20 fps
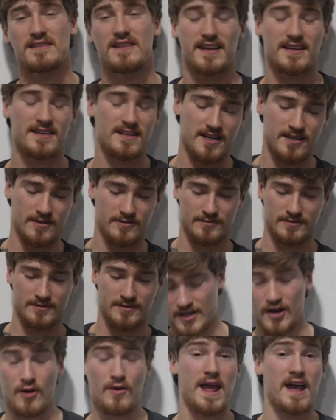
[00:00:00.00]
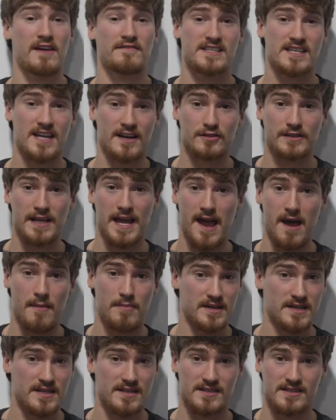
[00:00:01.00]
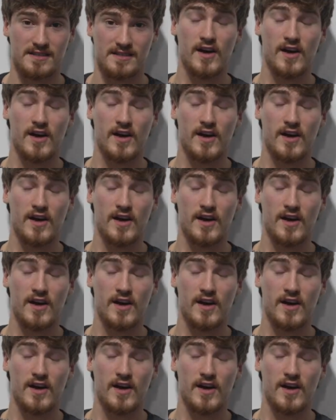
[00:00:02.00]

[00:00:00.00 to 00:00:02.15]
Like, no, don't have settled happiness.